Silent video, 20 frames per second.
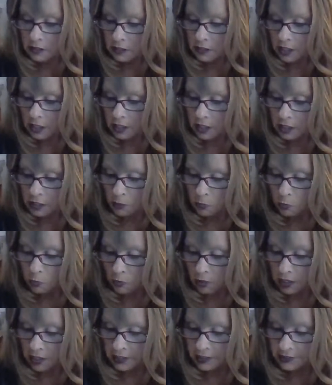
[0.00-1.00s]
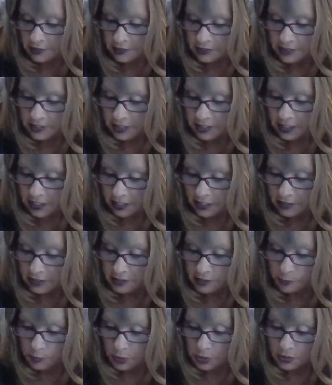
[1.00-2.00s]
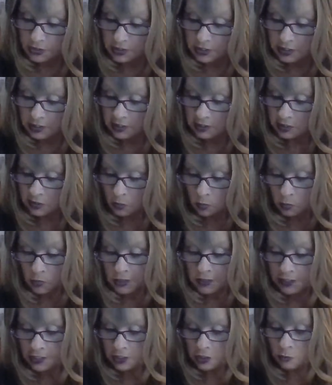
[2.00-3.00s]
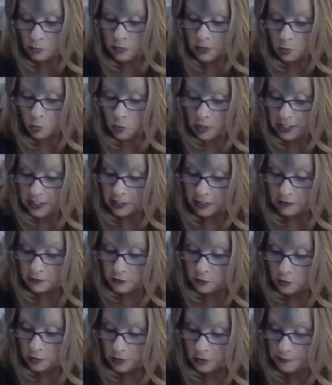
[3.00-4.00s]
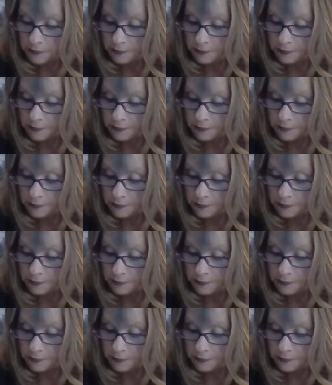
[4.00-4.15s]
Wands. Yeah, this person is the one that you've been waiting for.